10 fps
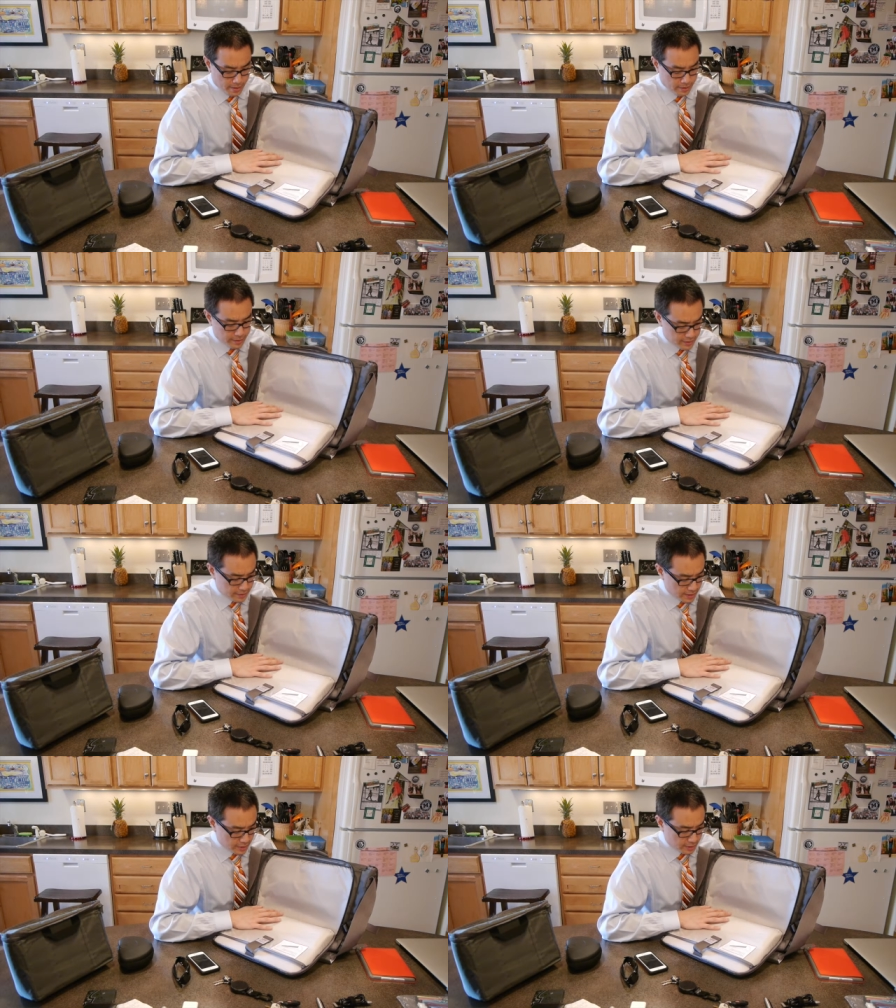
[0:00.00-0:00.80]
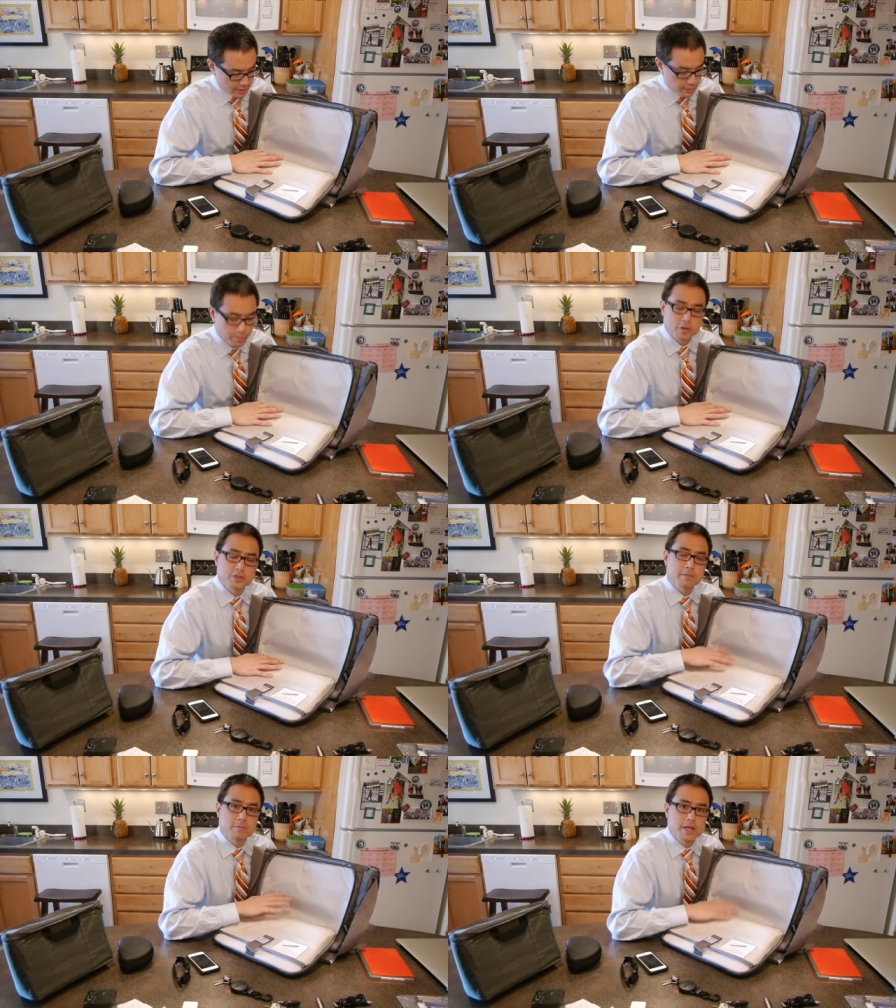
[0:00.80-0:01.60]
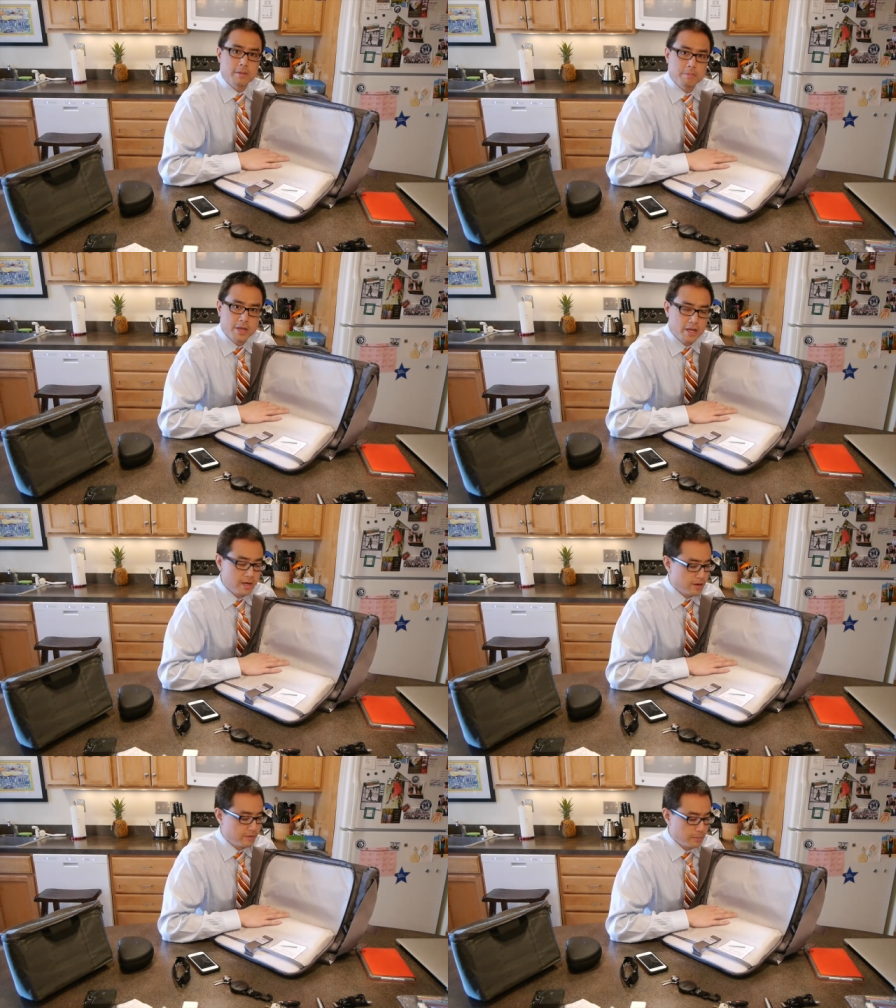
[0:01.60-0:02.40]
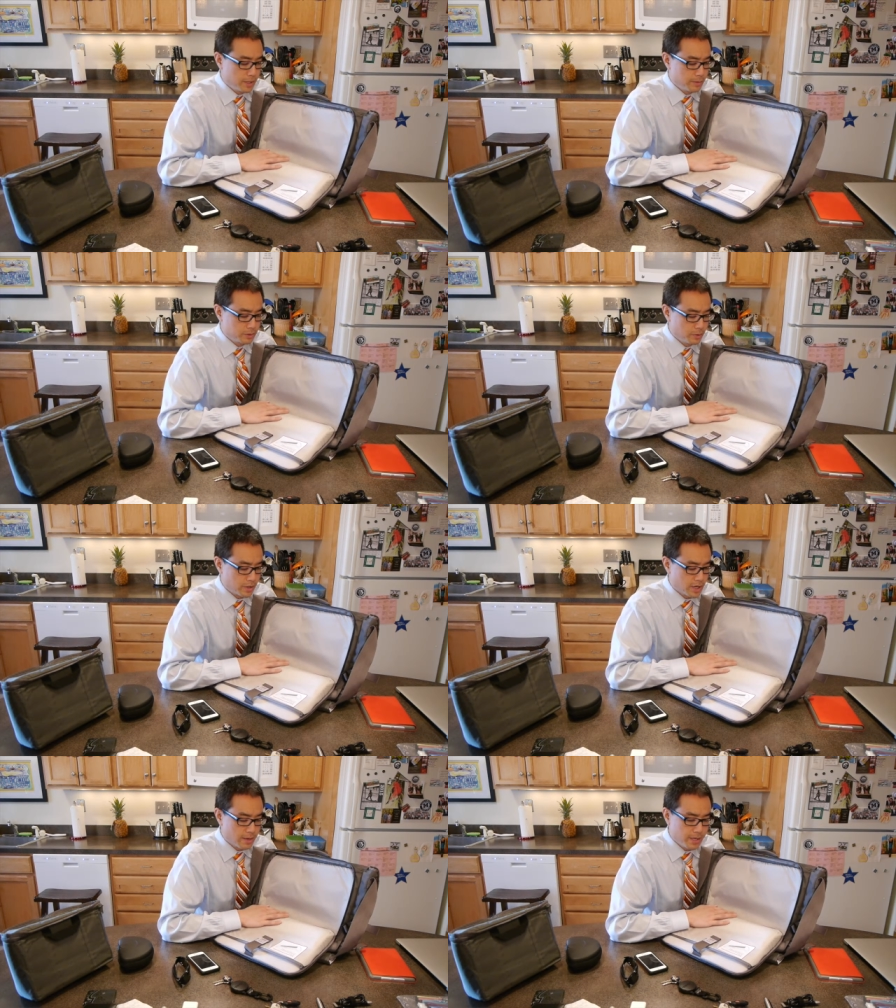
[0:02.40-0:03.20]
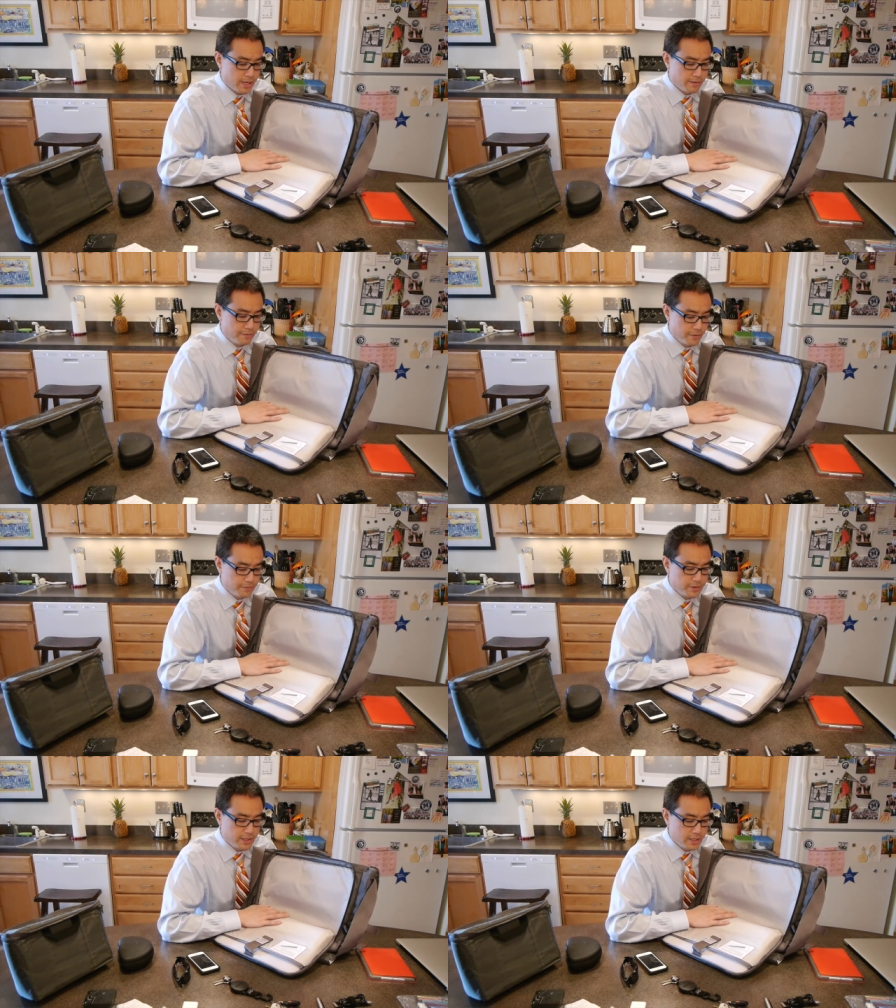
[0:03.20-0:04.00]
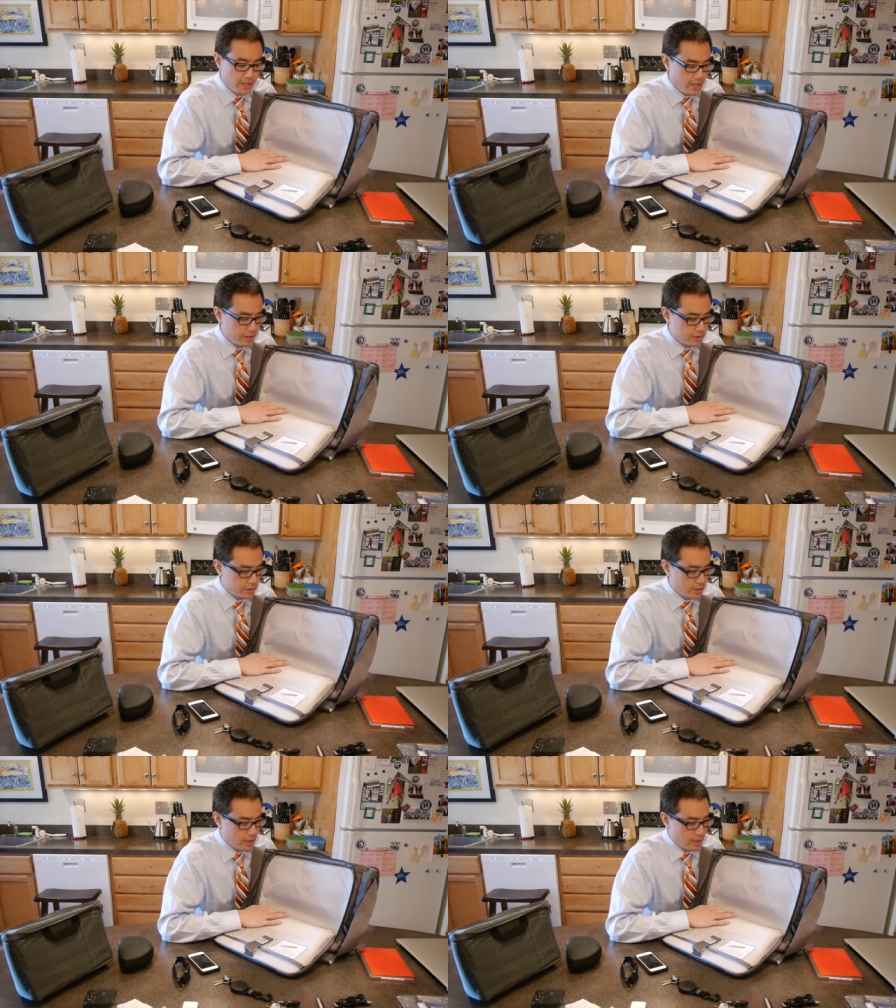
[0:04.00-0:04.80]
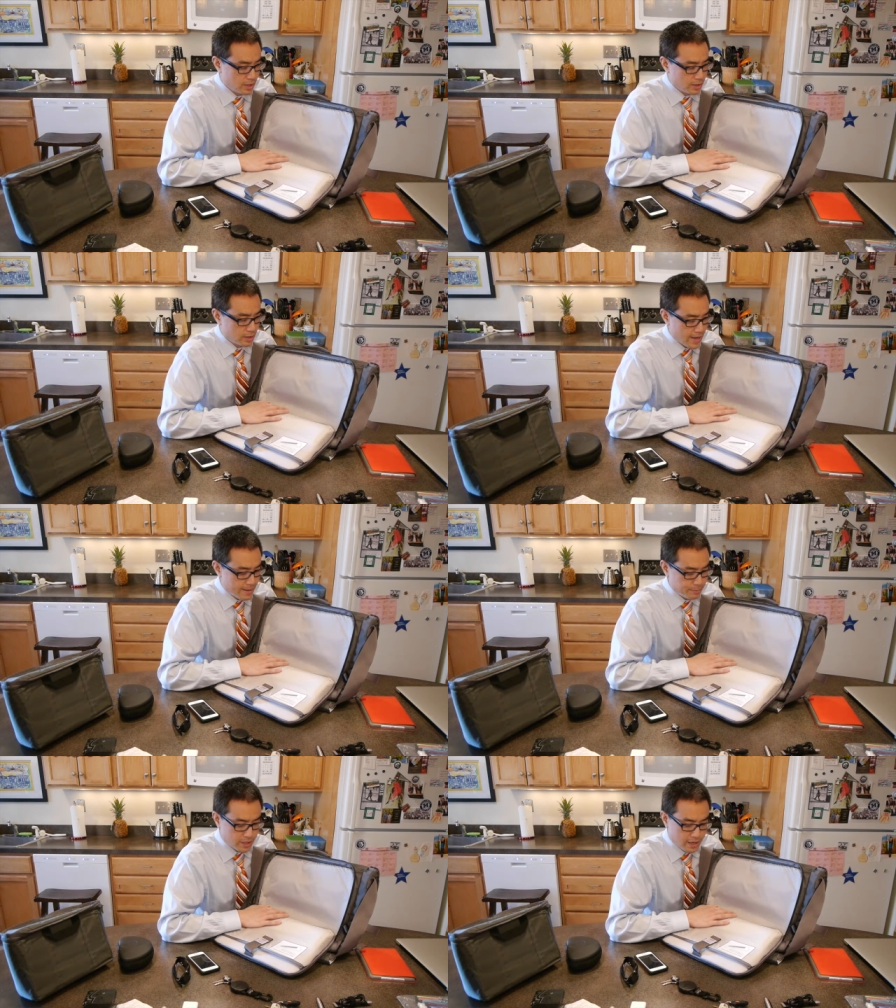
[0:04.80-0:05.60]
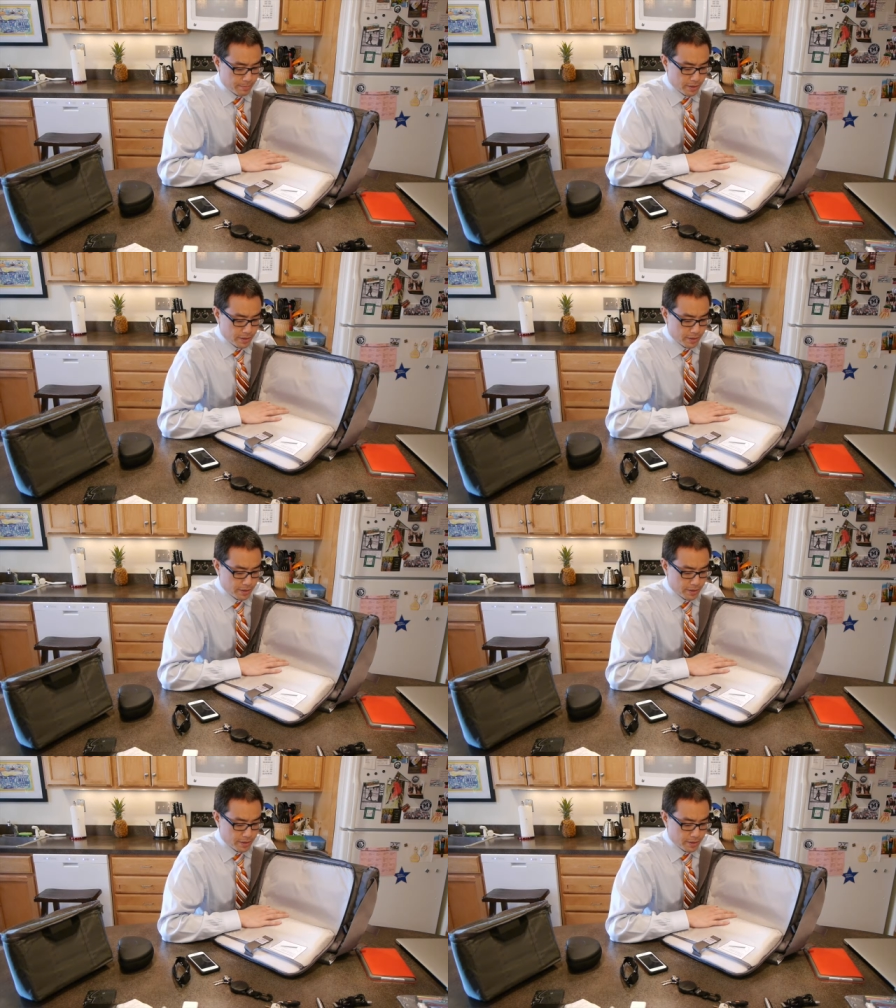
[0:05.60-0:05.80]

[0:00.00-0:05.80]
This is actually supposed to be big enough to be able to accommodate a 15-inch laptop.